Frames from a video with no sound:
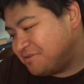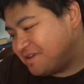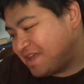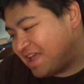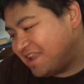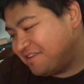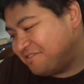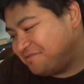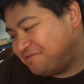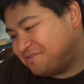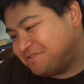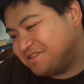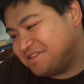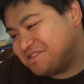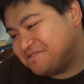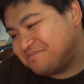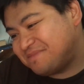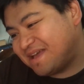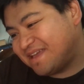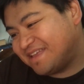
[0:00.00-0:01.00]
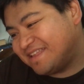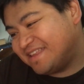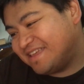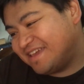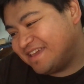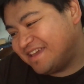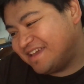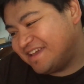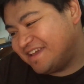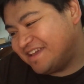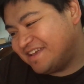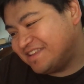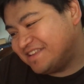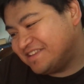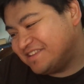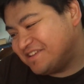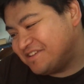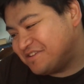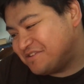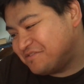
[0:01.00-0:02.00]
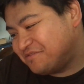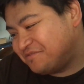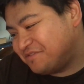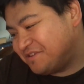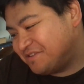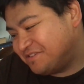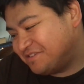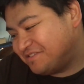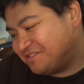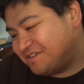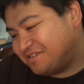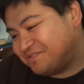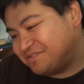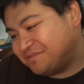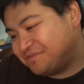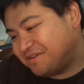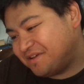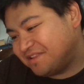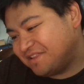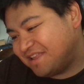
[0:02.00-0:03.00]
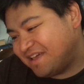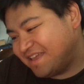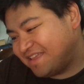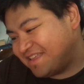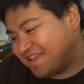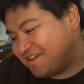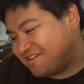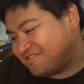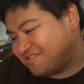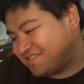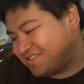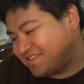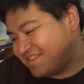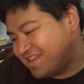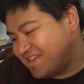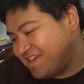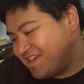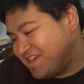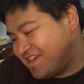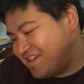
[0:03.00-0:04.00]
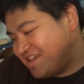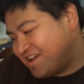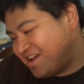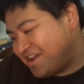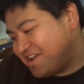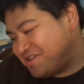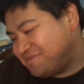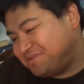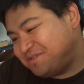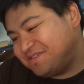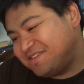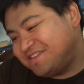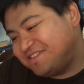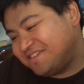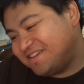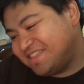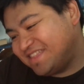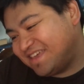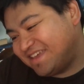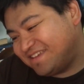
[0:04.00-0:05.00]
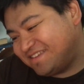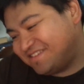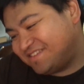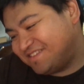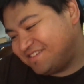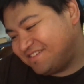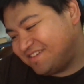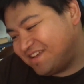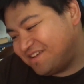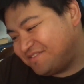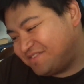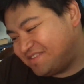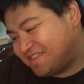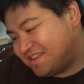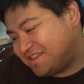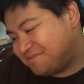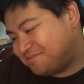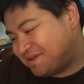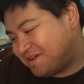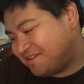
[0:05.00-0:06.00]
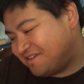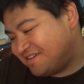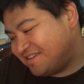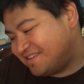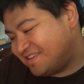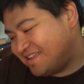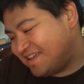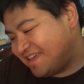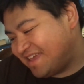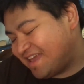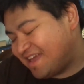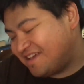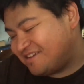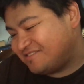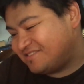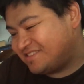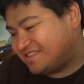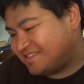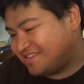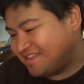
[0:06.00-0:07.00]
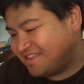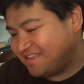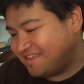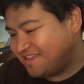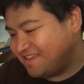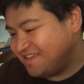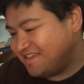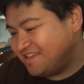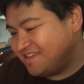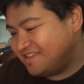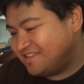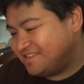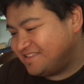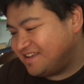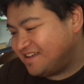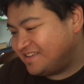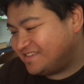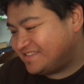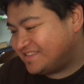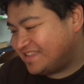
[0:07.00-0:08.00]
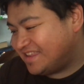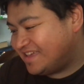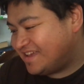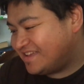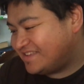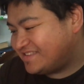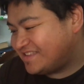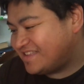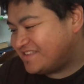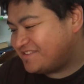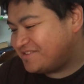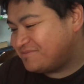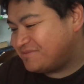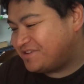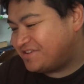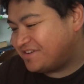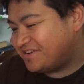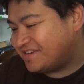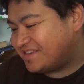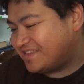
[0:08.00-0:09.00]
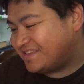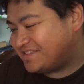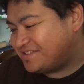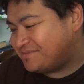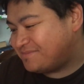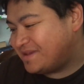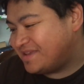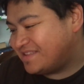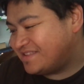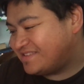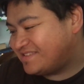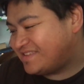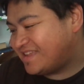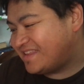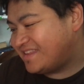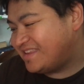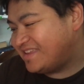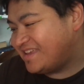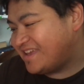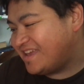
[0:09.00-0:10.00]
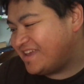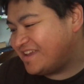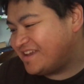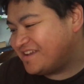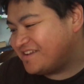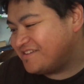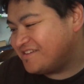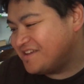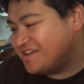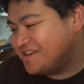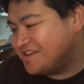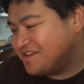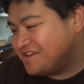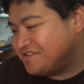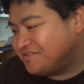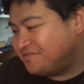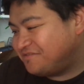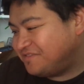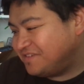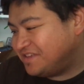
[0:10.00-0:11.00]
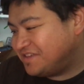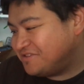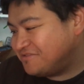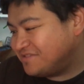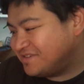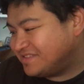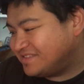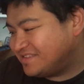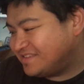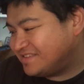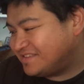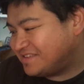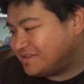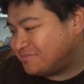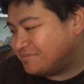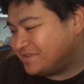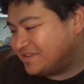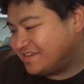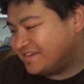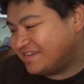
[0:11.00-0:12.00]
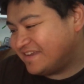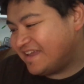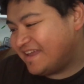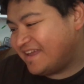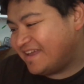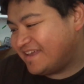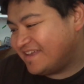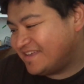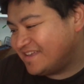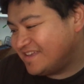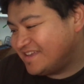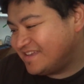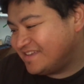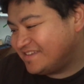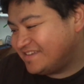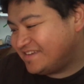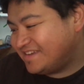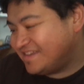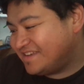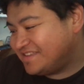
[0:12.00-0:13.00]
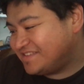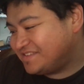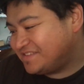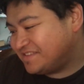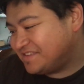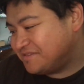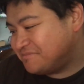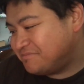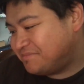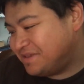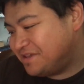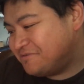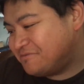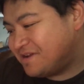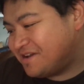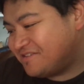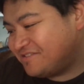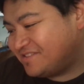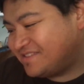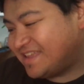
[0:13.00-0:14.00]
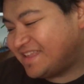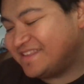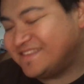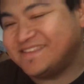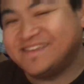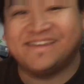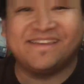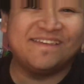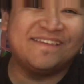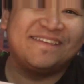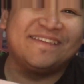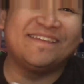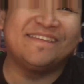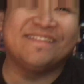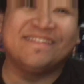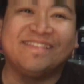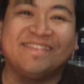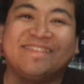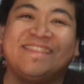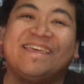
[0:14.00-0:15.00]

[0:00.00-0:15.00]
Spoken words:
bamboo Californian magnet, and a local photographs of our lighthouse. I hope you enjoy the history I've sent about our lighthouse. Lastly, I sent some chocolates made in San Diego for you and some to share. Cheers and be well, Santa."